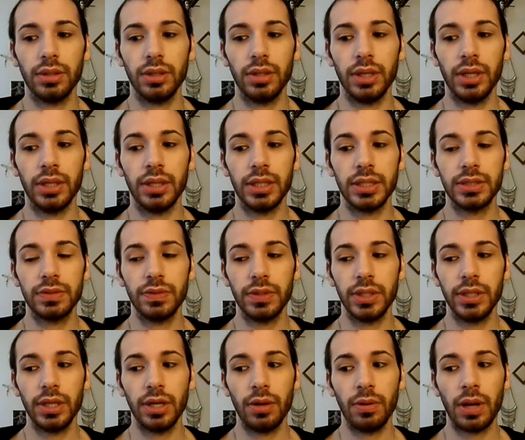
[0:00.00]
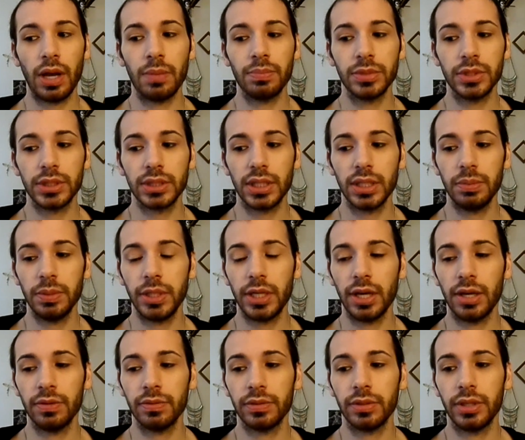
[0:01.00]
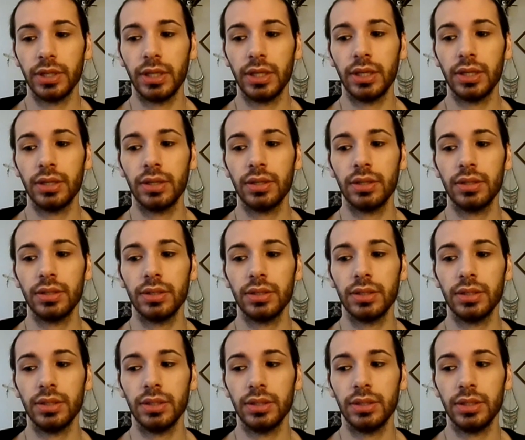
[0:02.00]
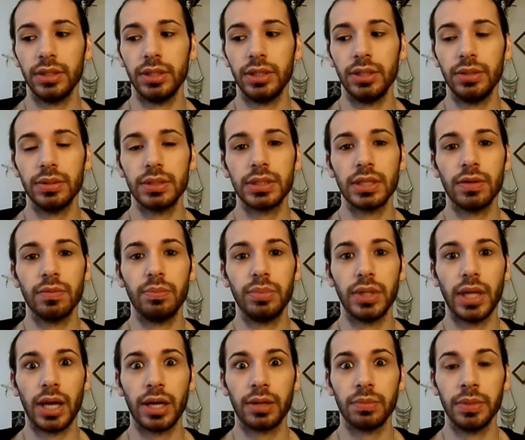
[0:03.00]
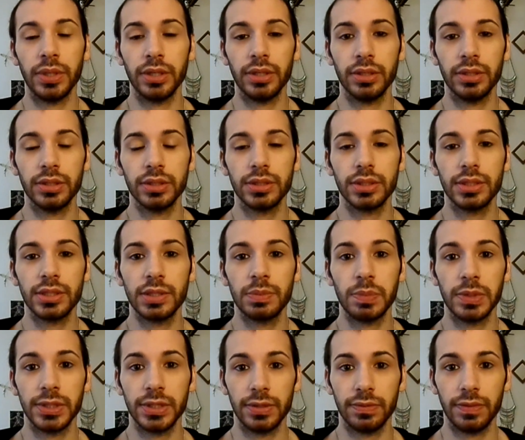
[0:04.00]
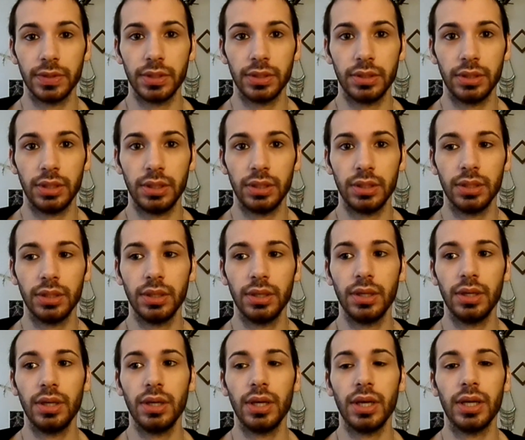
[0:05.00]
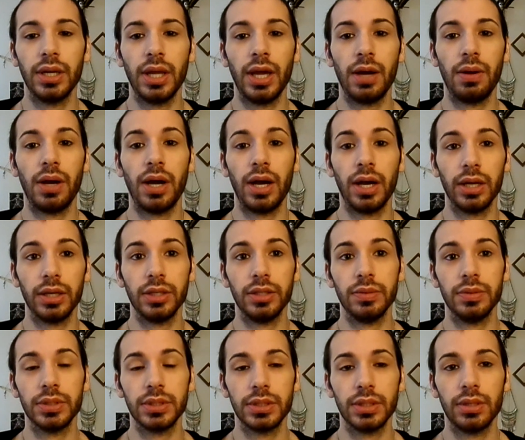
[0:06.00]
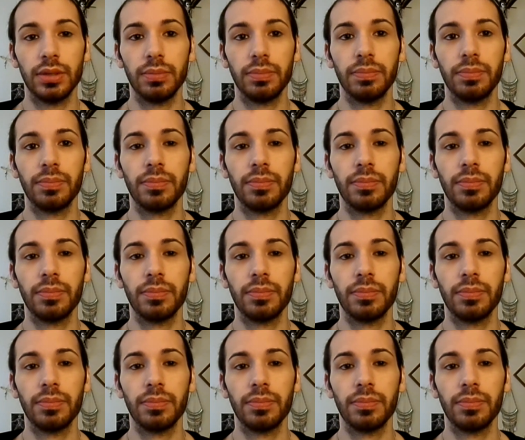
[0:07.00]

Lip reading: in this video, I'm just going to be covering the use of black mirrors specifically and how I use them.